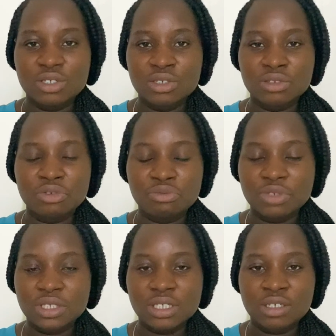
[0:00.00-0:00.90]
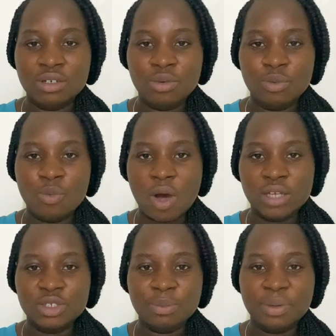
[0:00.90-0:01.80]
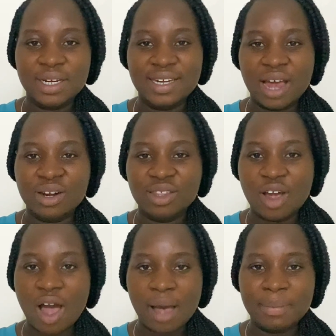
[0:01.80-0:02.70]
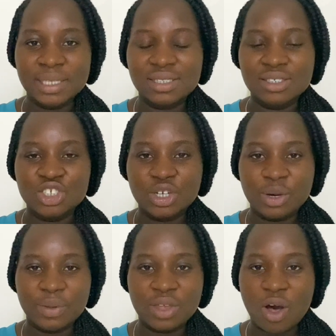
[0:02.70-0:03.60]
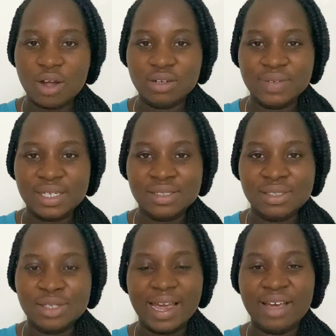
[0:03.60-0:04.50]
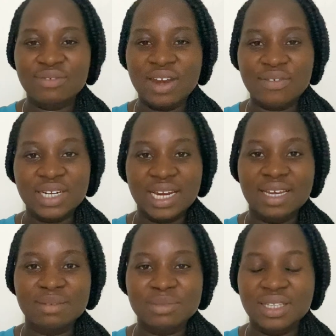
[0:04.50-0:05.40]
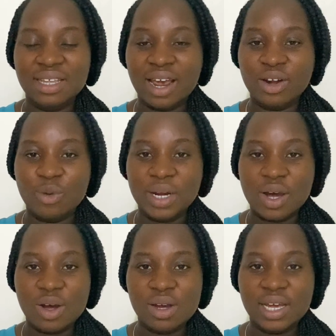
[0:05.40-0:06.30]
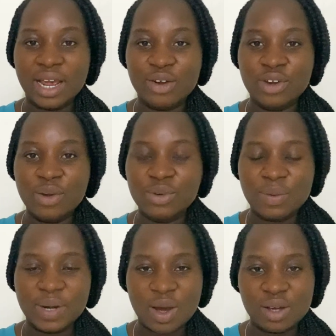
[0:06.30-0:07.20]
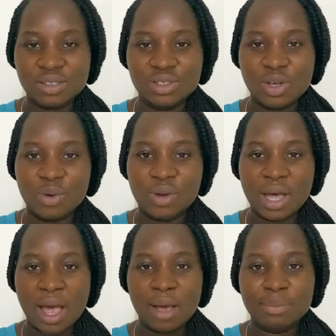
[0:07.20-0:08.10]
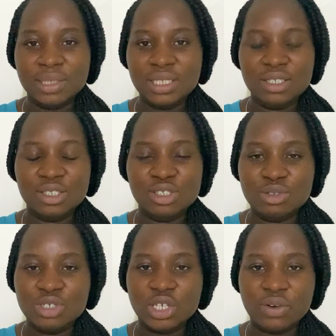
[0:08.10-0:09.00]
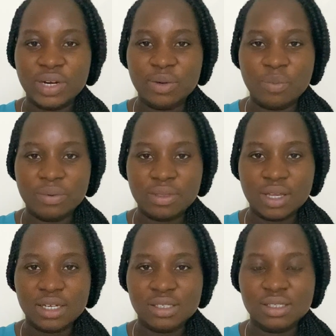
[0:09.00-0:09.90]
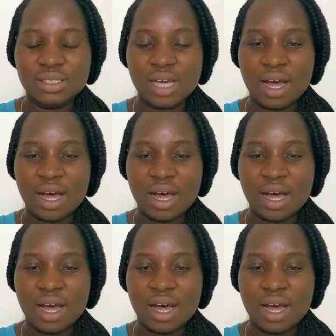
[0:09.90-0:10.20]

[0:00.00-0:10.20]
you really want to put it down in the comments and share it with all of us. I have never claimed that I know it all, and I don't know it all. So please do share it with us.